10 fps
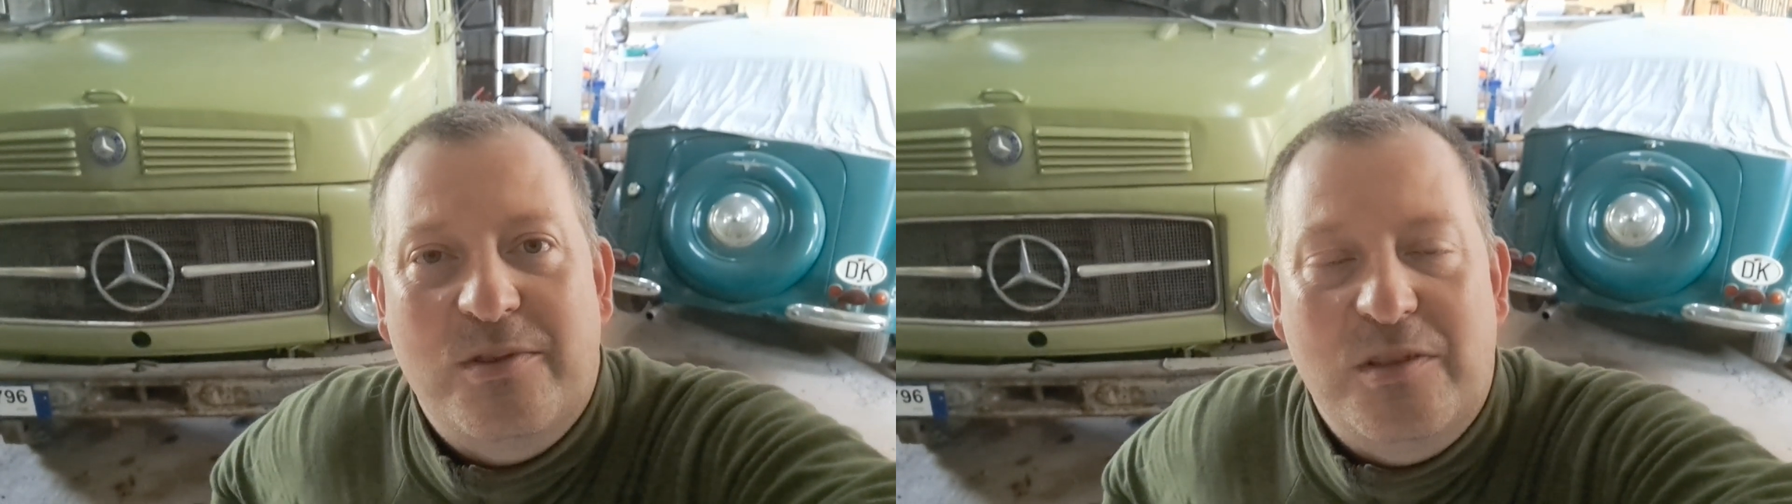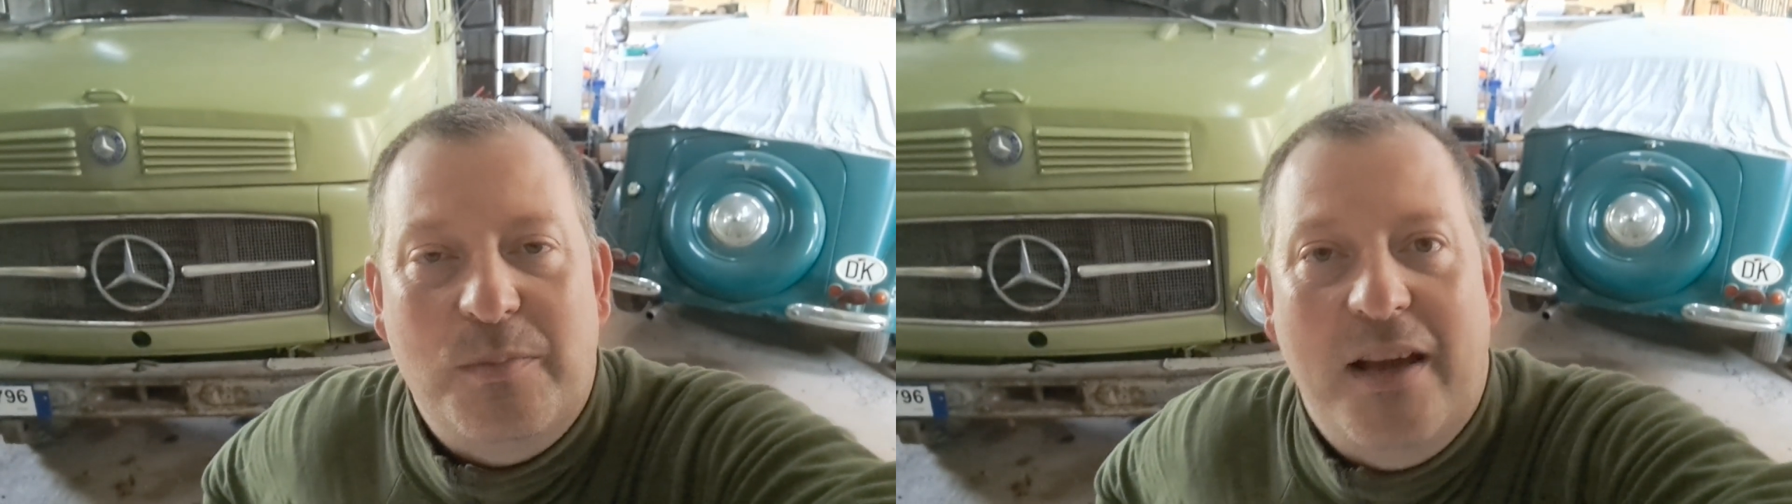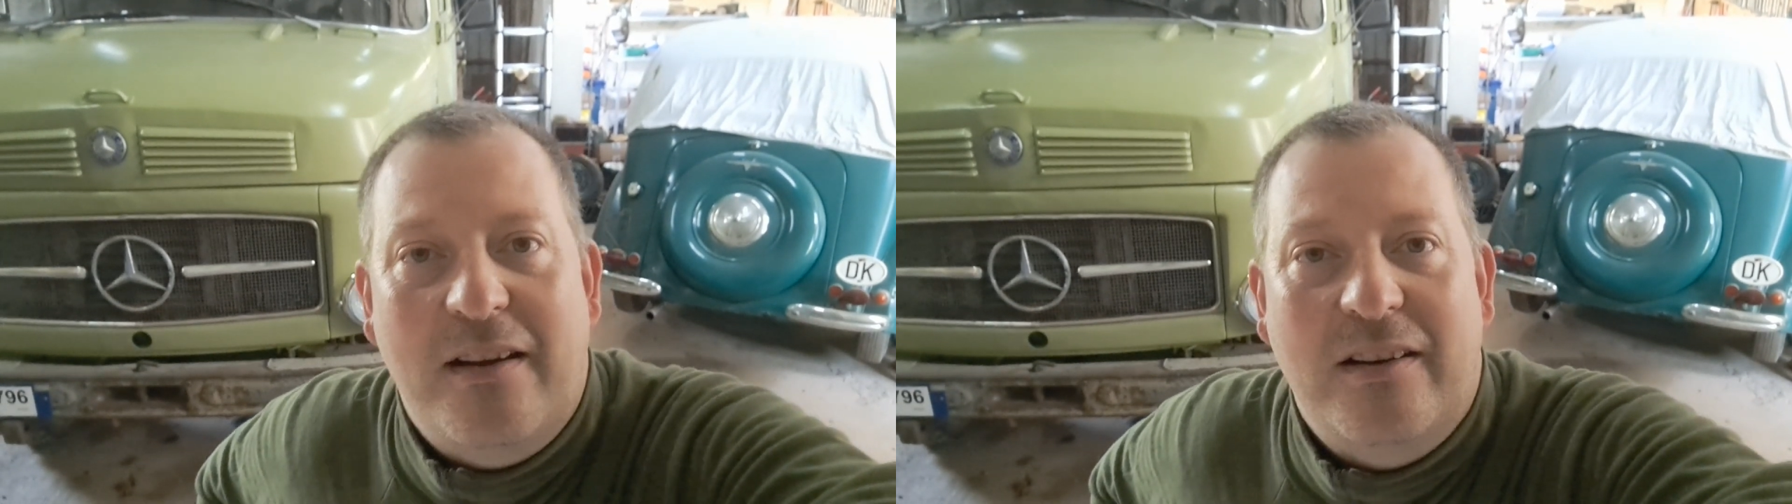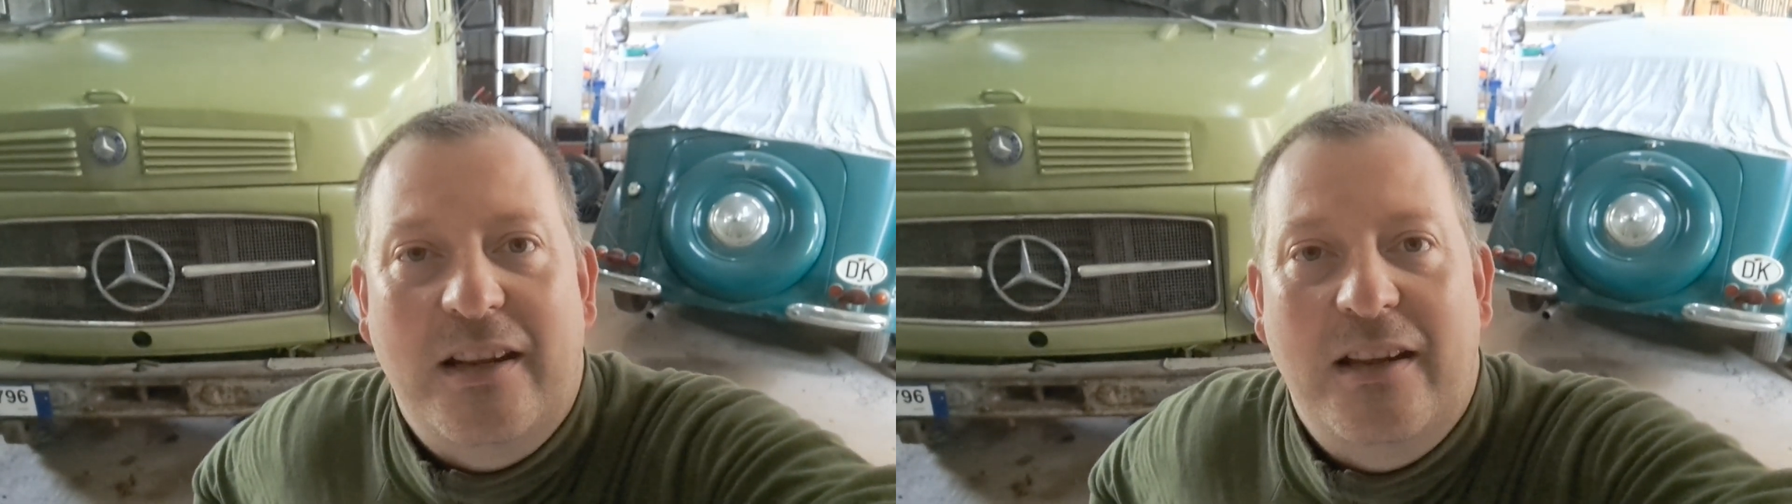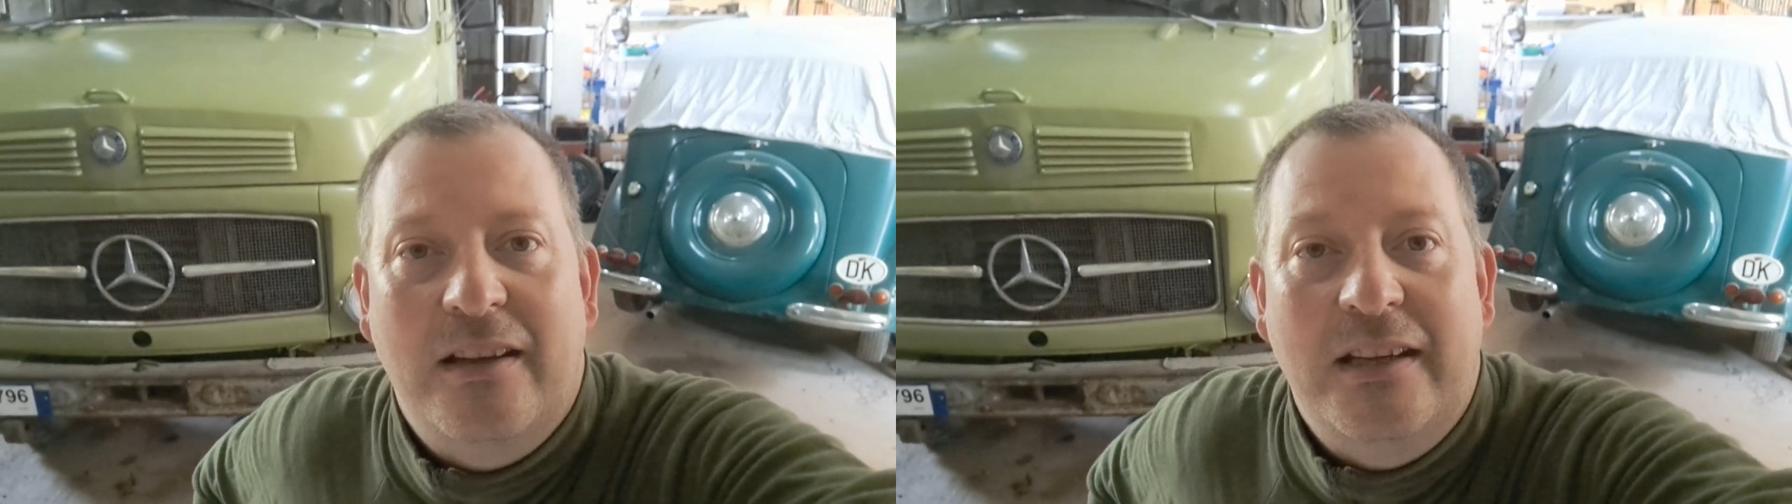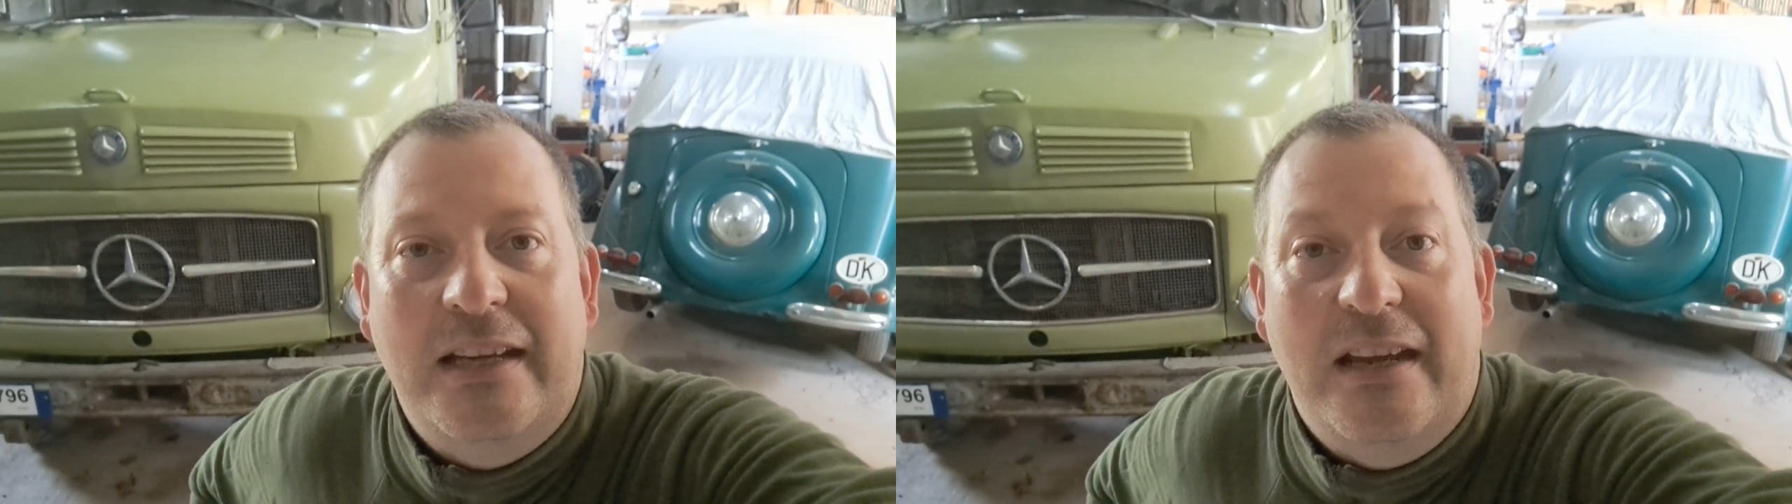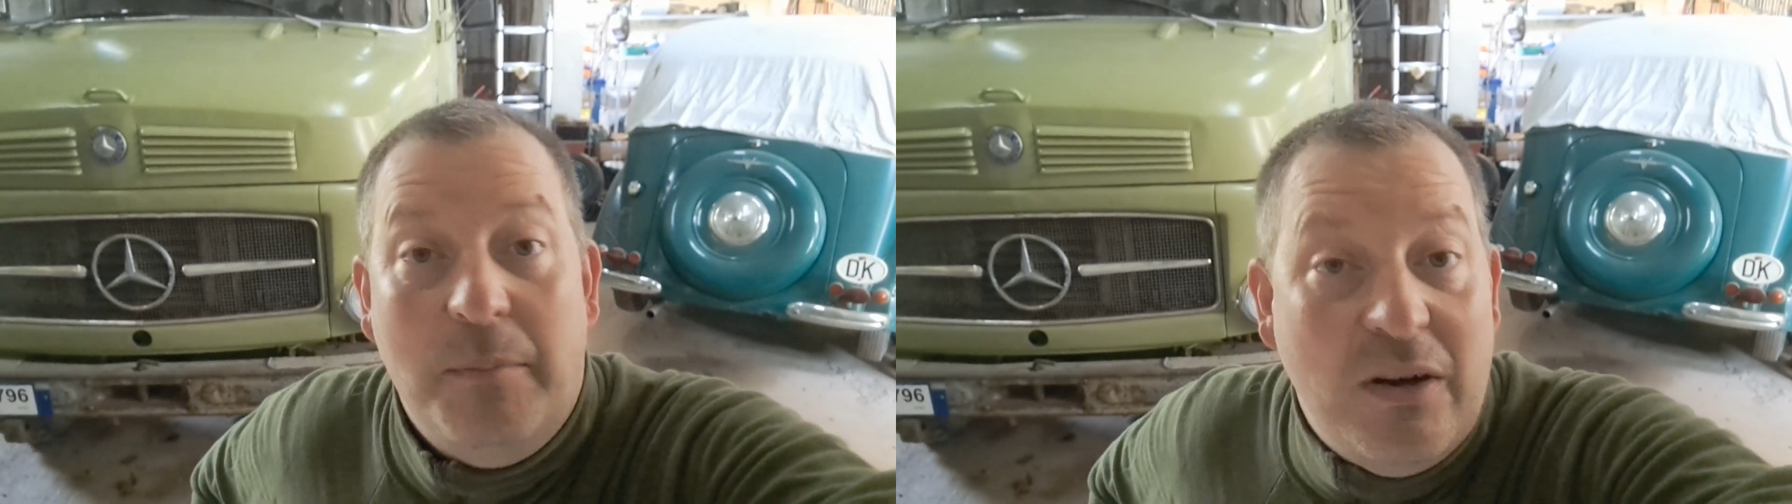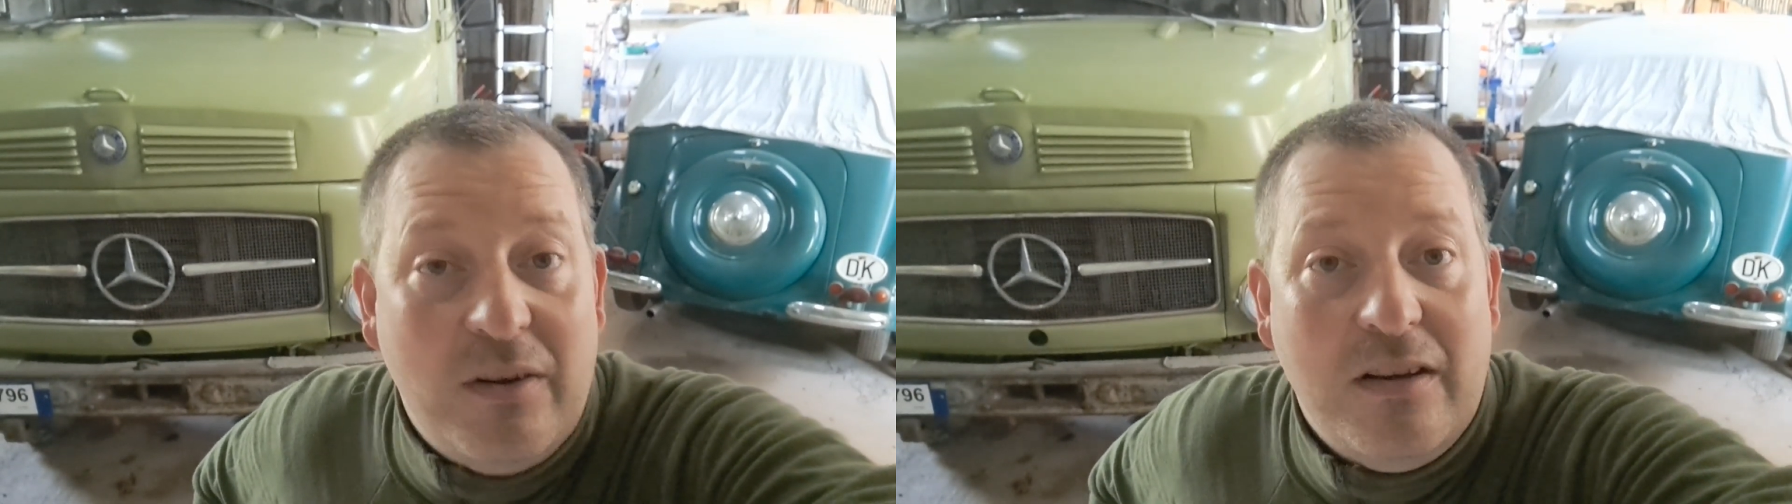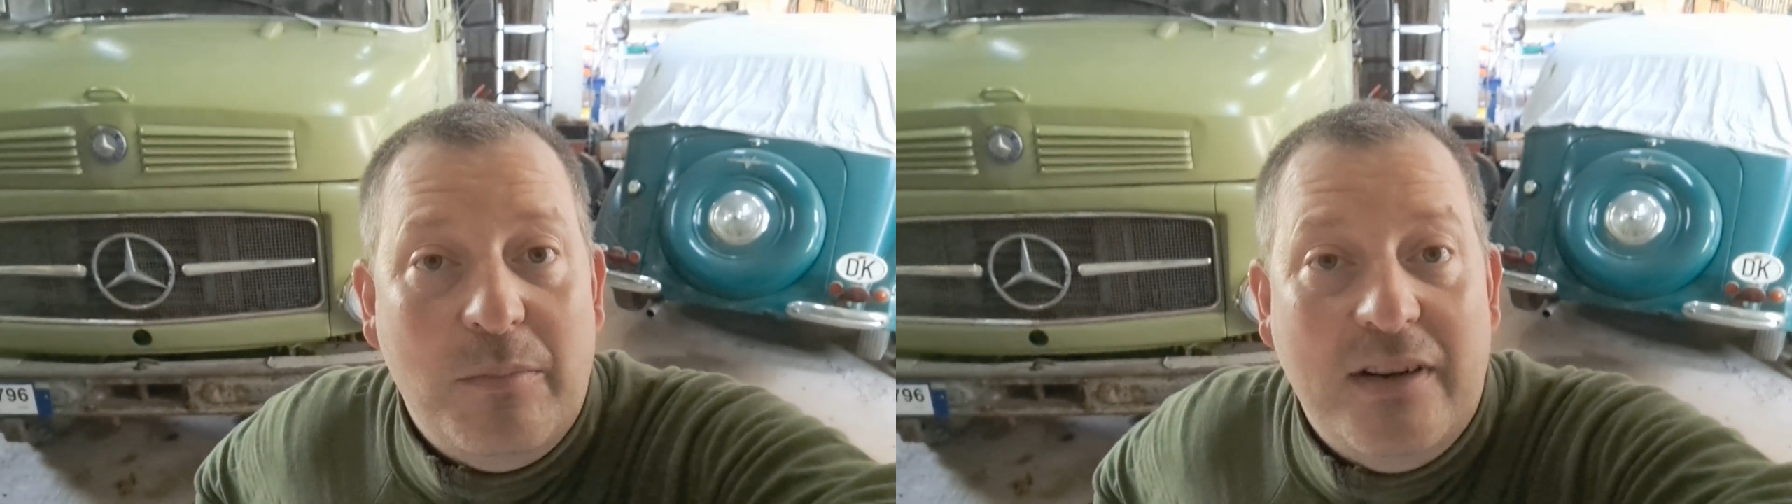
She's back on a American